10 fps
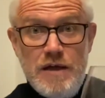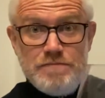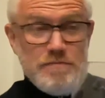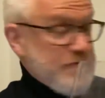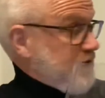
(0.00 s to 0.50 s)

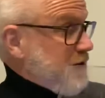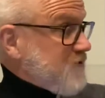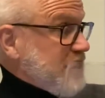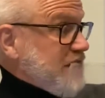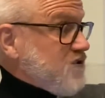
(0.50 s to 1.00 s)

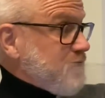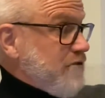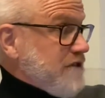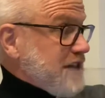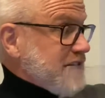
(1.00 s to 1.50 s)
fermentation
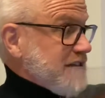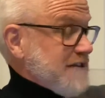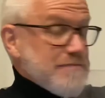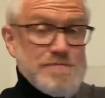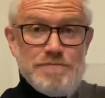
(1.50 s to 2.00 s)
processes.
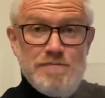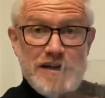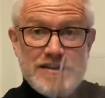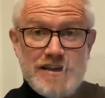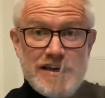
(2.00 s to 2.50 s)

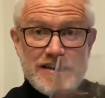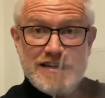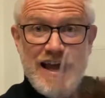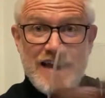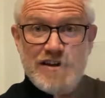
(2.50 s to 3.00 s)
Basically, it's
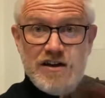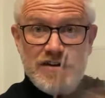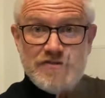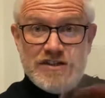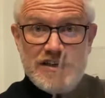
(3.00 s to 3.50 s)
hand
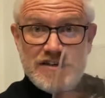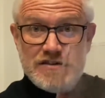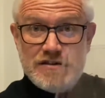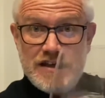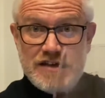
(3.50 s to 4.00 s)
harvested,
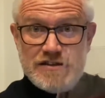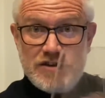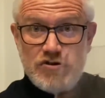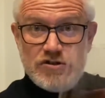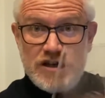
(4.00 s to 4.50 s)
it's
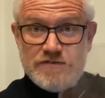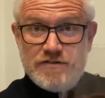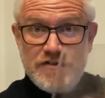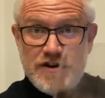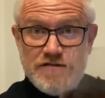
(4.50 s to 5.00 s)
looked after
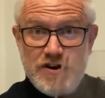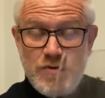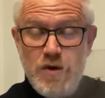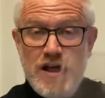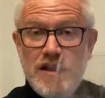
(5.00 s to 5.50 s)
very, very
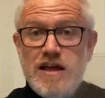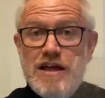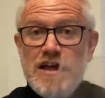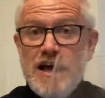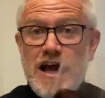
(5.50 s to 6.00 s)
well,
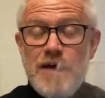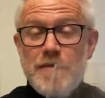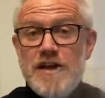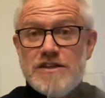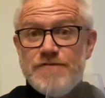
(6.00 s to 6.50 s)

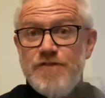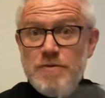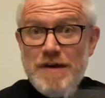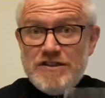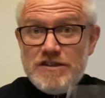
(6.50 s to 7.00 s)
it's
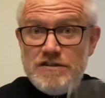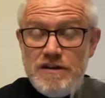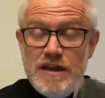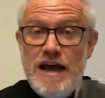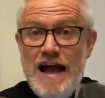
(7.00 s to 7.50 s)
fermented
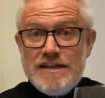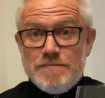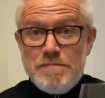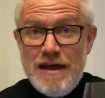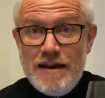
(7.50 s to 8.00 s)
and it has
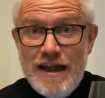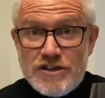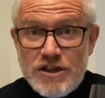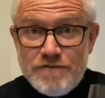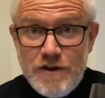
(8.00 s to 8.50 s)

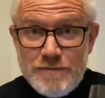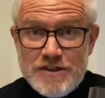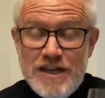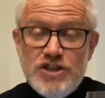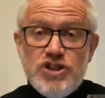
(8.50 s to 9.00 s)
malolactic
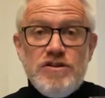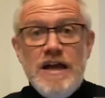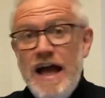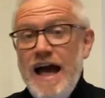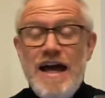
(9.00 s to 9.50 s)
fermentation
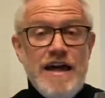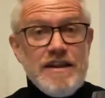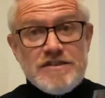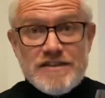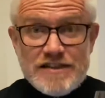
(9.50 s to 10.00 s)
and
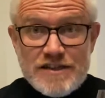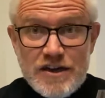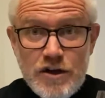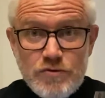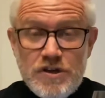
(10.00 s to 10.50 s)
it sits in
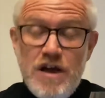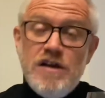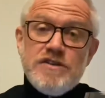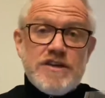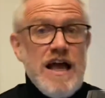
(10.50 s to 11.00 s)
an oak
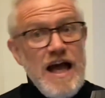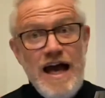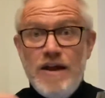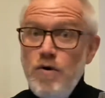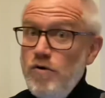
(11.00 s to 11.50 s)
cask
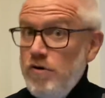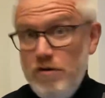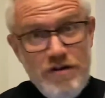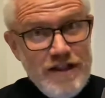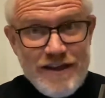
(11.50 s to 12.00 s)
and
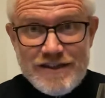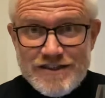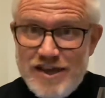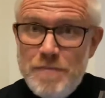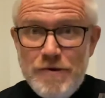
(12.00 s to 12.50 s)
all of these
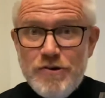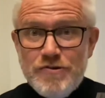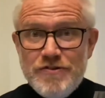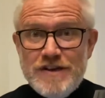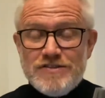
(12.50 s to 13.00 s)

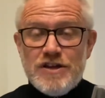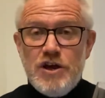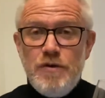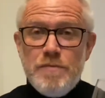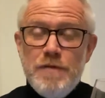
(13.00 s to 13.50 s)
typical things that
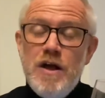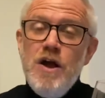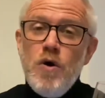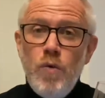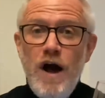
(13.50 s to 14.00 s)
go on. But
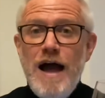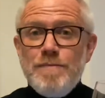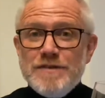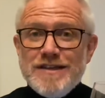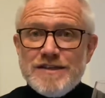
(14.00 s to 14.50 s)
what
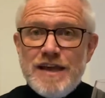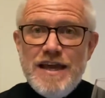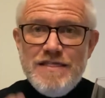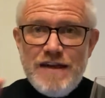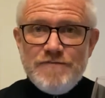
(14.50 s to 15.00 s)
happens is
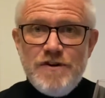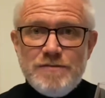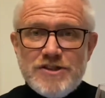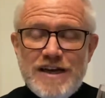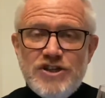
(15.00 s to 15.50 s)
in that
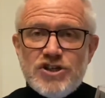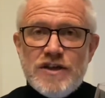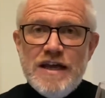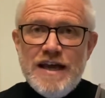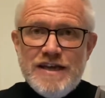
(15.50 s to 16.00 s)
fermentation
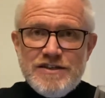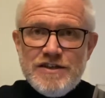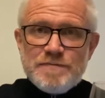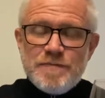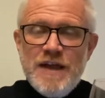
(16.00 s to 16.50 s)
is
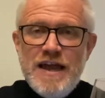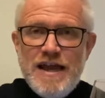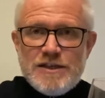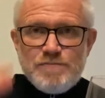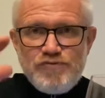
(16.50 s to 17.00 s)
that
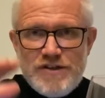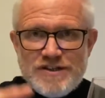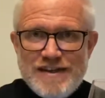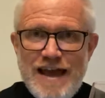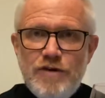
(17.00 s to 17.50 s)
it's
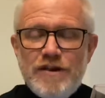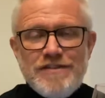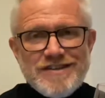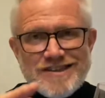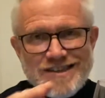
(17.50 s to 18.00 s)
pressed down and
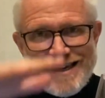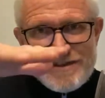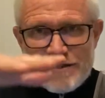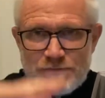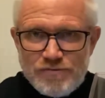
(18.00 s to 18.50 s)
the
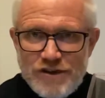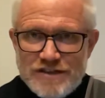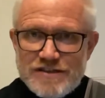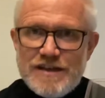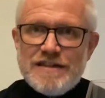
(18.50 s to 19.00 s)
skins are
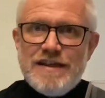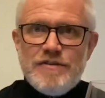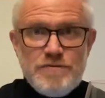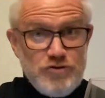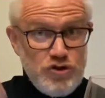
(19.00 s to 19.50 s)
pressed and then
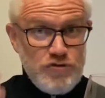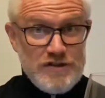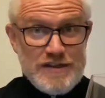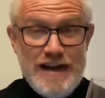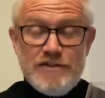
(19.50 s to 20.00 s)
the juice
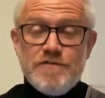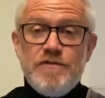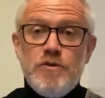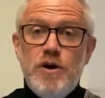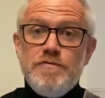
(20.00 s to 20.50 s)
is allowed to
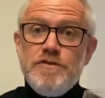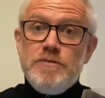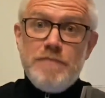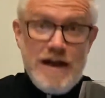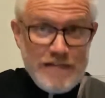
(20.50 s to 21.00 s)
flow over
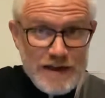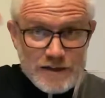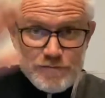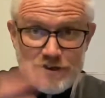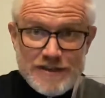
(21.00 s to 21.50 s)
them and then it's
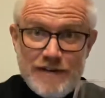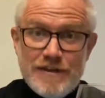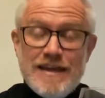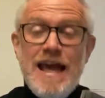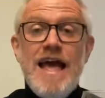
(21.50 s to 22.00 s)
pressed down
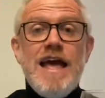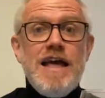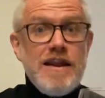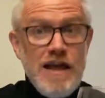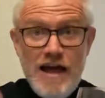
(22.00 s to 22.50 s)

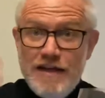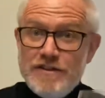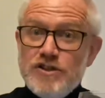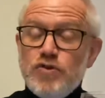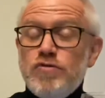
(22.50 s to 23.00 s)
again, and
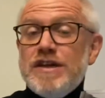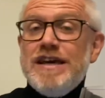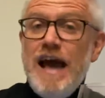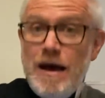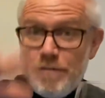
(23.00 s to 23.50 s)
this is called the
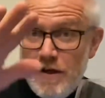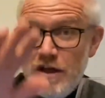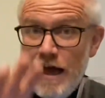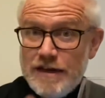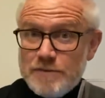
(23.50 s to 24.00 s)
cap,
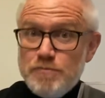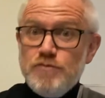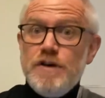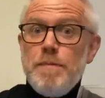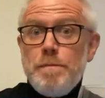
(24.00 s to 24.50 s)
and it's
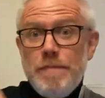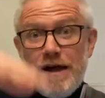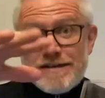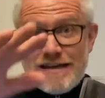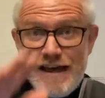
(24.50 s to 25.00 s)
moved up
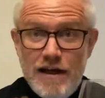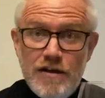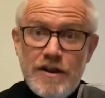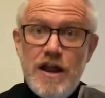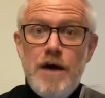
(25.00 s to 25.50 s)
and
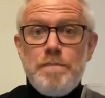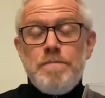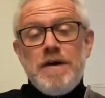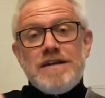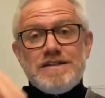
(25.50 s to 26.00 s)
down and
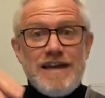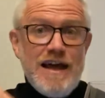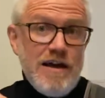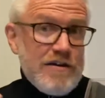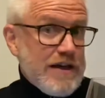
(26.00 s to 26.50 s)
up and
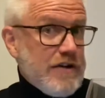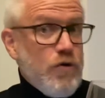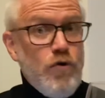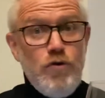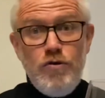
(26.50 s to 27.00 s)
down, and
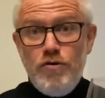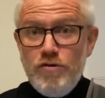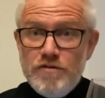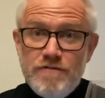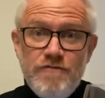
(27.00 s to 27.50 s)

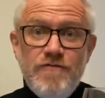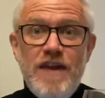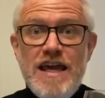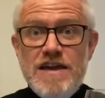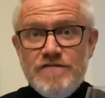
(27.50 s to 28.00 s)
all of the
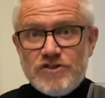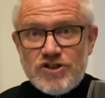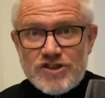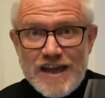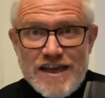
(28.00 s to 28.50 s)
flavors
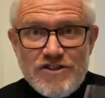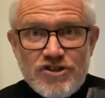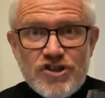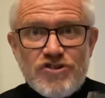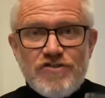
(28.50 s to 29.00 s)
just
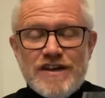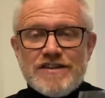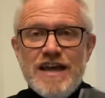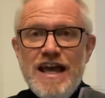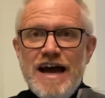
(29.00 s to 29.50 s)
integrate
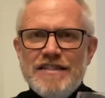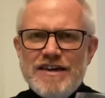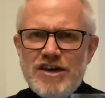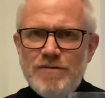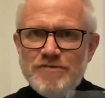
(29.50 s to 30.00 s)
and they
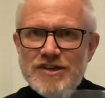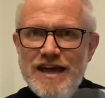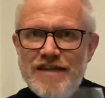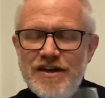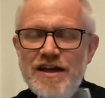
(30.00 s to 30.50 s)
come
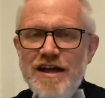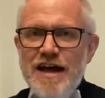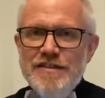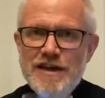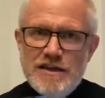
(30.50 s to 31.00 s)
together
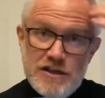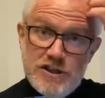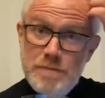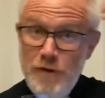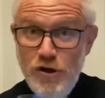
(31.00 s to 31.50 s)
and they
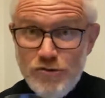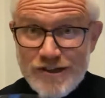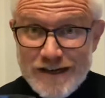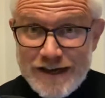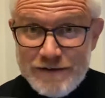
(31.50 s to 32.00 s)

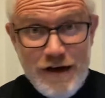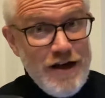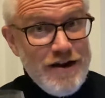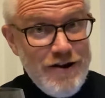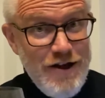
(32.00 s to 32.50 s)
supposedly,
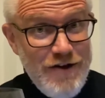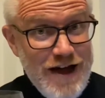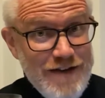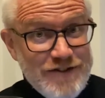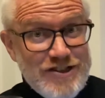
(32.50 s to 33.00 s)
I don't know, I
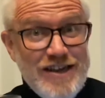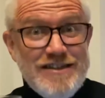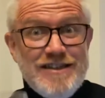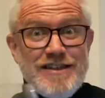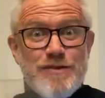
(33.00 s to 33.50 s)
haven't
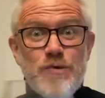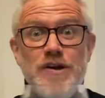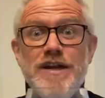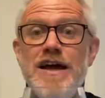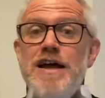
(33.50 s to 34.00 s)
tasted this
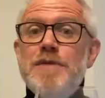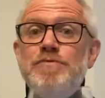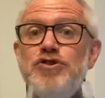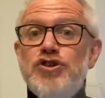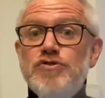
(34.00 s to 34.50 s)
wine yet,
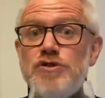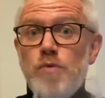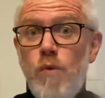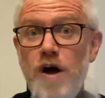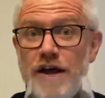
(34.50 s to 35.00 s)
produce a
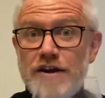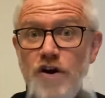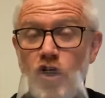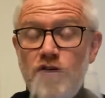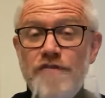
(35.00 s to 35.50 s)
wine
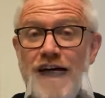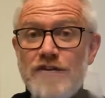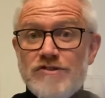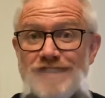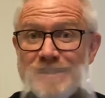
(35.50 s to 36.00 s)
of
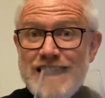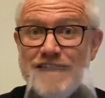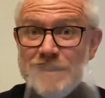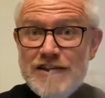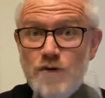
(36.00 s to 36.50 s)

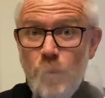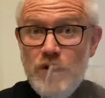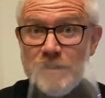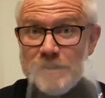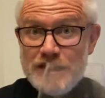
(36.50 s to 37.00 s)
outstanding
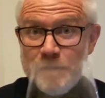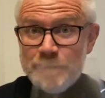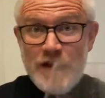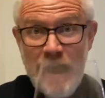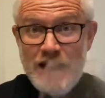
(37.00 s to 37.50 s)
quality
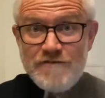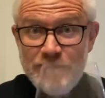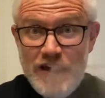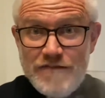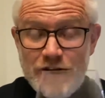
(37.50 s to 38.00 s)
and
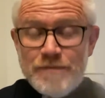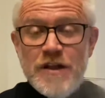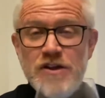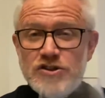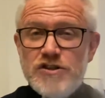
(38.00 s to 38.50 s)
flavor. So the